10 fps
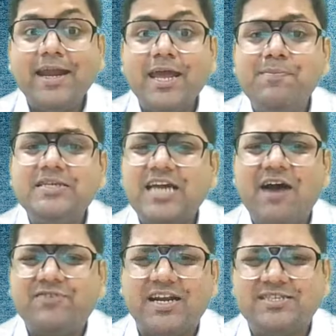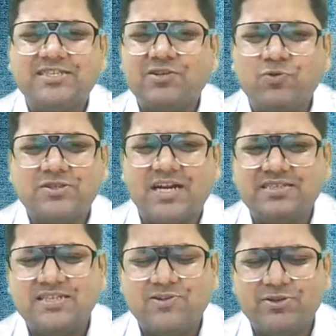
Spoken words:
ABC, after adjusting those charges,